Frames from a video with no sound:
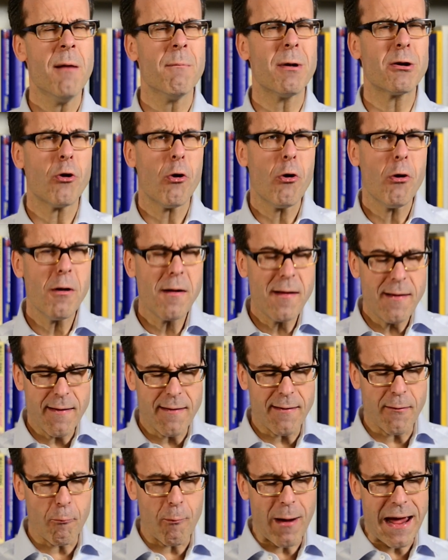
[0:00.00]
but also
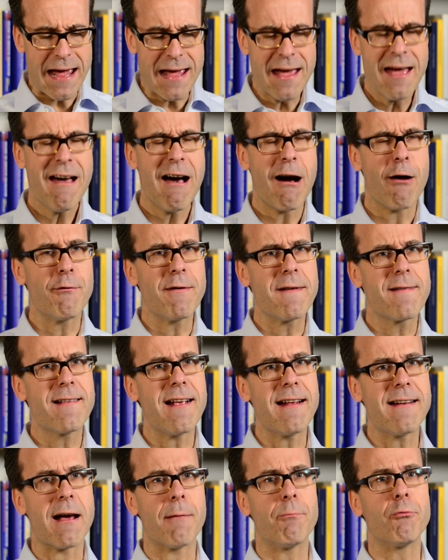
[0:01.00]
the way how we
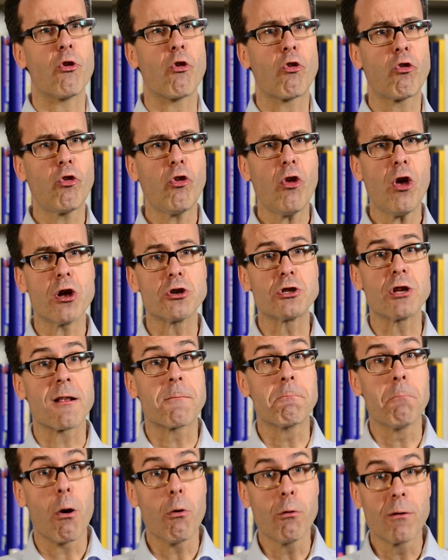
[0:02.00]
set up the search is
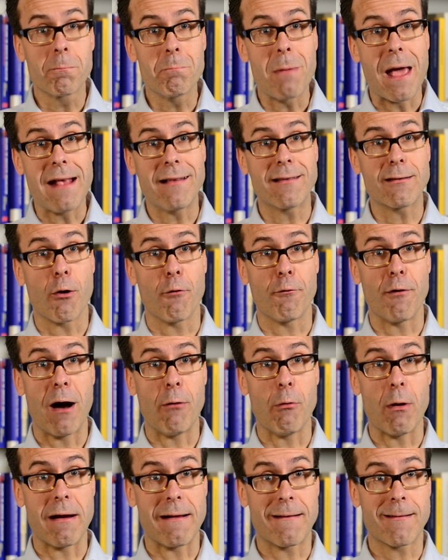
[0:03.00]
both based on
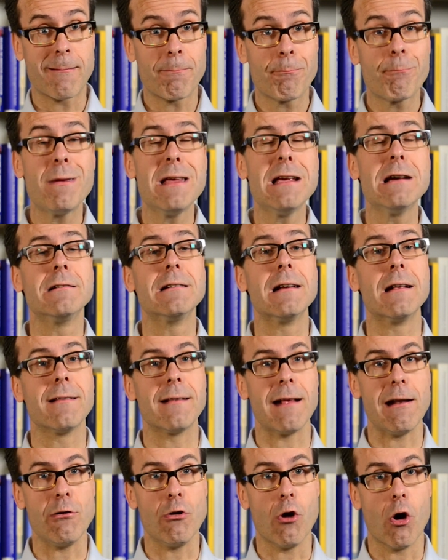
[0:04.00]
our experience
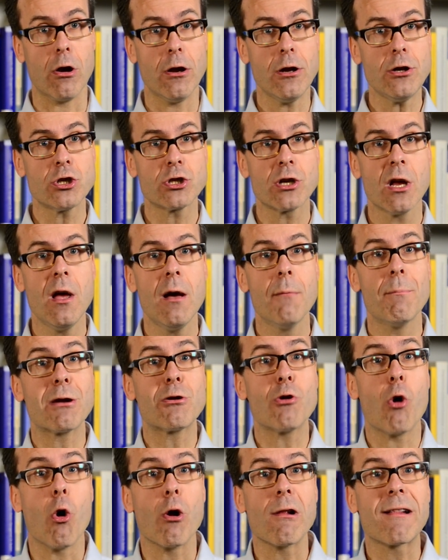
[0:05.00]
and knowledge,
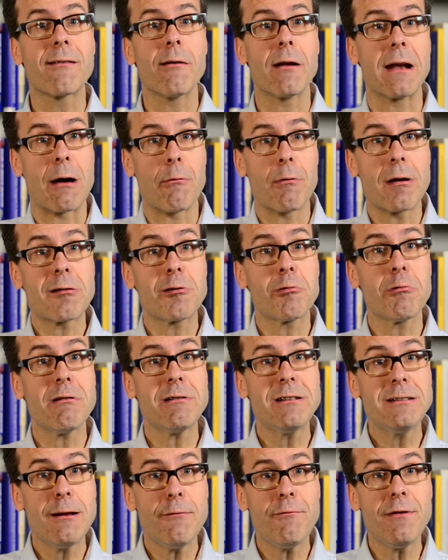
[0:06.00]
but also on our
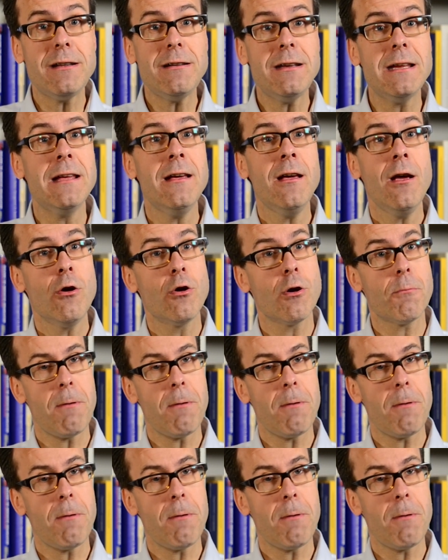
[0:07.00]
creativity to